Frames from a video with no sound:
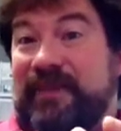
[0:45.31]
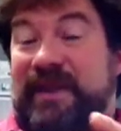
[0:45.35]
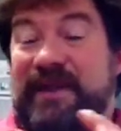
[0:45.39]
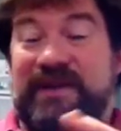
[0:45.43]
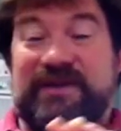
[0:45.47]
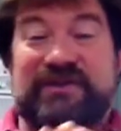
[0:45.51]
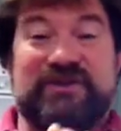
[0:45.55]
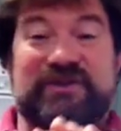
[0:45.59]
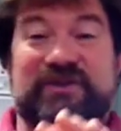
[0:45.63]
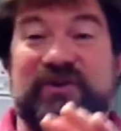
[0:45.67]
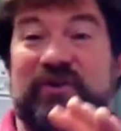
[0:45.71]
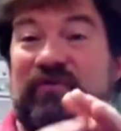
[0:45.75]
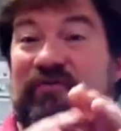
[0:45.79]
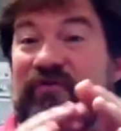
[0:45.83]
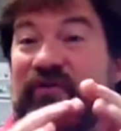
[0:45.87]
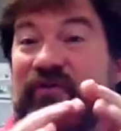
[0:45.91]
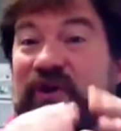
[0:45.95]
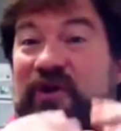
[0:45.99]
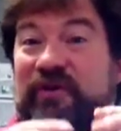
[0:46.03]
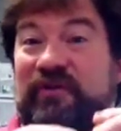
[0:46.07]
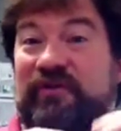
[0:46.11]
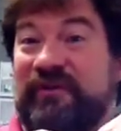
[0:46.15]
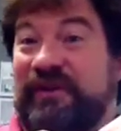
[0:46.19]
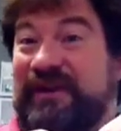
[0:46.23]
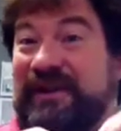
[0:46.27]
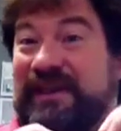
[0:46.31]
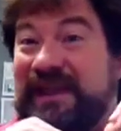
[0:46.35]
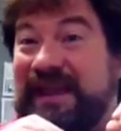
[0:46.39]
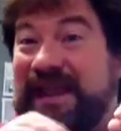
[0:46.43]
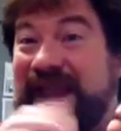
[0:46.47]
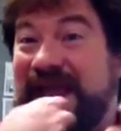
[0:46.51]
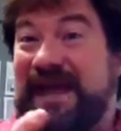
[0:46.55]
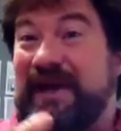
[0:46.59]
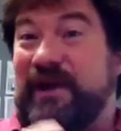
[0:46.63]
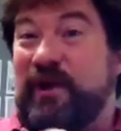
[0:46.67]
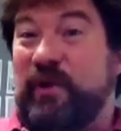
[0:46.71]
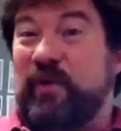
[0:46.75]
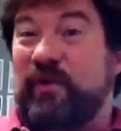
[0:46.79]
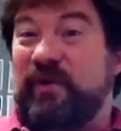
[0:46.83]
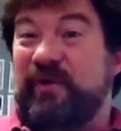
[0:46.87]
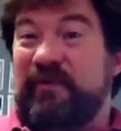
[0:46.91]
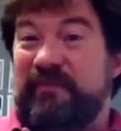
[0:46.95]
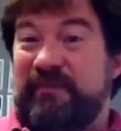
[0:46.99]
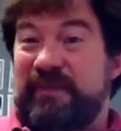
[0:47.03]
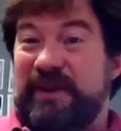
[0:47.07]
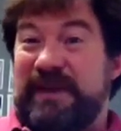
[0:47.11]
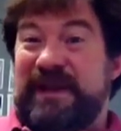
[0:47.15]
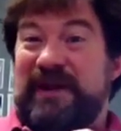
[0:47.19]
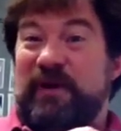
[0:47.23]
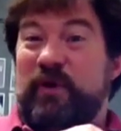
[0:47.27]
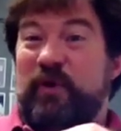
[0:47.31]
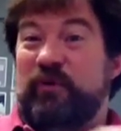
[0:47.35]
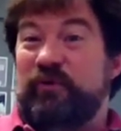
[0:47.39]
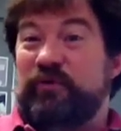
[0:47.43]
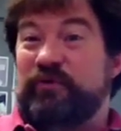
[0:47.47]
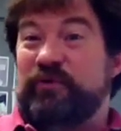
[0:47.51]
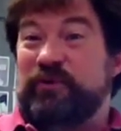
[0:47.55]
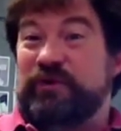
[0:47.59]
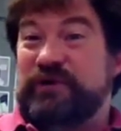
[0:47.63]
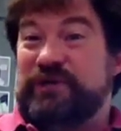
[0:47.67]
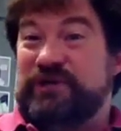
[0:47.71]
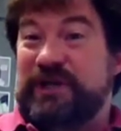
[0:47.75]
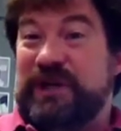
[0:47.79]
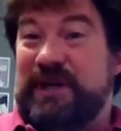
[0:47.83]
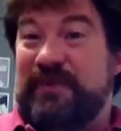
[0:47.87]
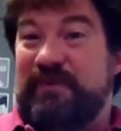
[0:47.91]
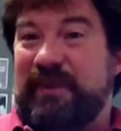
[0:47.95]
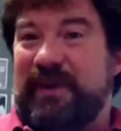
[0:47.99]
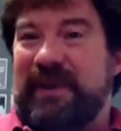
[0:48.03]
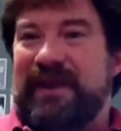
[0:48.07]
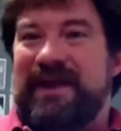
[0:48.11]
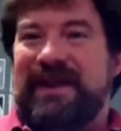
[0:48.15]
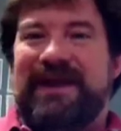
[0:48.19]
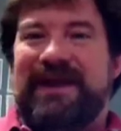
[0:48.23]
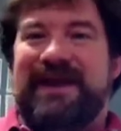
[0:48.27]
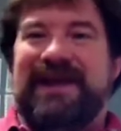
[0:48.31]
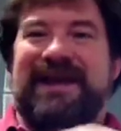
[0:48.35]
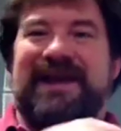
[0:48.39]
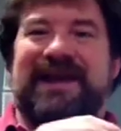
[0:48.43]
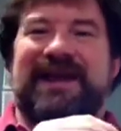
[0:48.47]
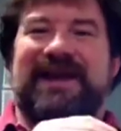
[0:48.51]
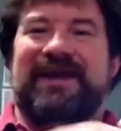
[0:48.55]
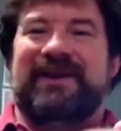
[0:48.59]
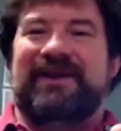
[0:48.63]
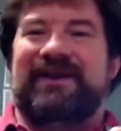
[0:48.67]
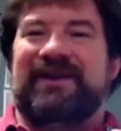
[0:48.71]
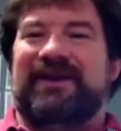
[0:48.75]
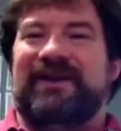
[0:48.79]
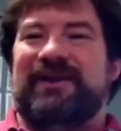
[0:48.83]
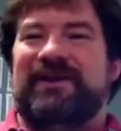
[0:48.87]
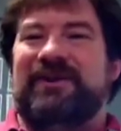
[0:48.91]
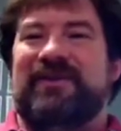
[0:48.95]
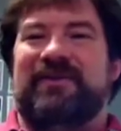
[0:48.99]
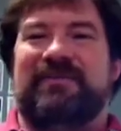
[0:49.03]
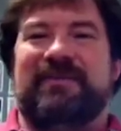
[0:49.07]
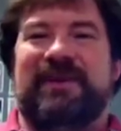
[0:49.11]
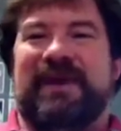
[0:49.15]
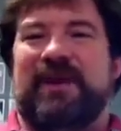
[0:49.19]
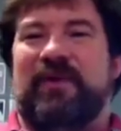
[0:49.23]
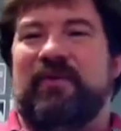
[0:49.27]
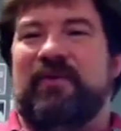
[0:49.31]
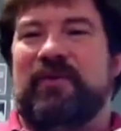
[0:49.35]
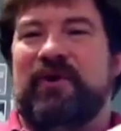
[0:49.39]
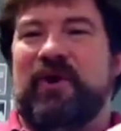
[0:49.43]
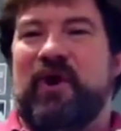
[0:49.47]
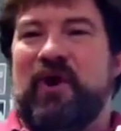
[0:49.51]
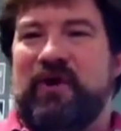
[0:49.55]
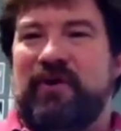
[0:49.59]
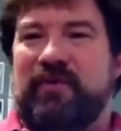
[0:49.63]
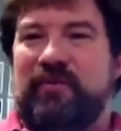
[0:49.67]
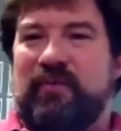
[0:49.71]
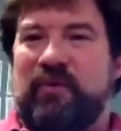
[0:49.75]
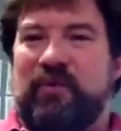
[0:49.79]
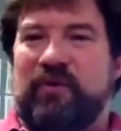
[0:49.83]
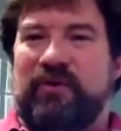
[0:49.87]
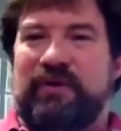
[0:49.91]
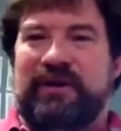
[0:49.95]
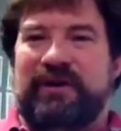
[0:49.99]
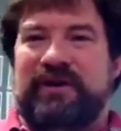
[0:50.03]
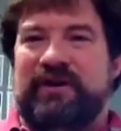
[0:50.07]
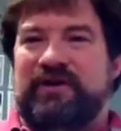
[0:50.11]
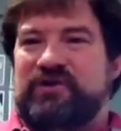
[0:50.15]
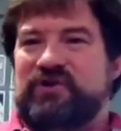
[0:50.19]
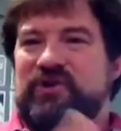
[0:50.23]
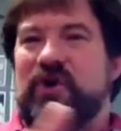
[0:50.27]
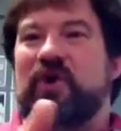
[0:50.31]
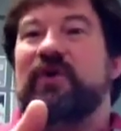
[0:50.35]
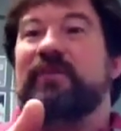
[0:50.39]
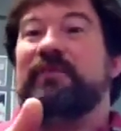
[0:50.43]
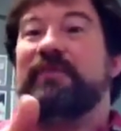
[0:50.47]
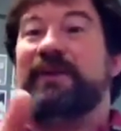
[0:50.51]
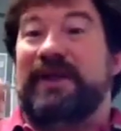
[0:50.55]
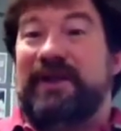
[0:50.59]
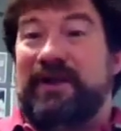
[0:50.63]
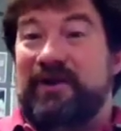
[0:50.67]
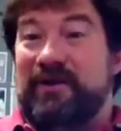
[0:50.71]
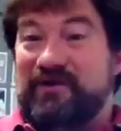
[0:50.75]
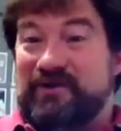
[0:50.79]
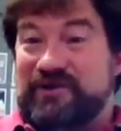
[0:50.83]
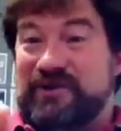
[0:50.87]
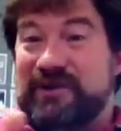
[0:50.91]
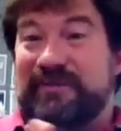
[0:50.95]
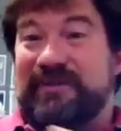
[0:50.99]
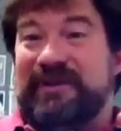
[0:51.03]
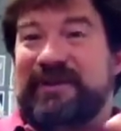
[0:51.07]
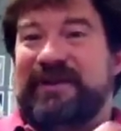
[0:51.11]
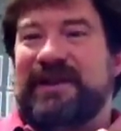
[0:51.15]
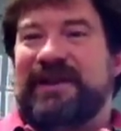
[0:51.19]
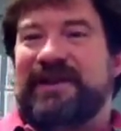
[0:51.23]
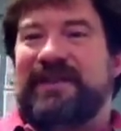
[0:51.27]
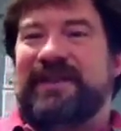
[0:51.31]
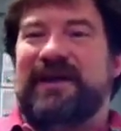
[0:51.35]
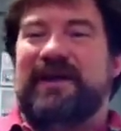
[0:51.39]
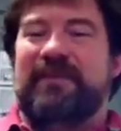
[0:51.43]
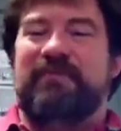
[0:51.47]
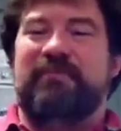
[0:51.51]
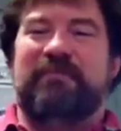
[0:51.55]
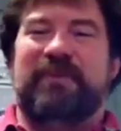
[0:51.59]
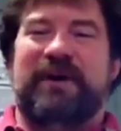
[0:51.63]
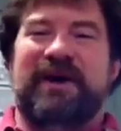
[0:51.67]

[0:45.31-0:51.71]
It still falls into the category of being ultra cheap, and uh, you can make it with cardboard and a sharpie or something like that.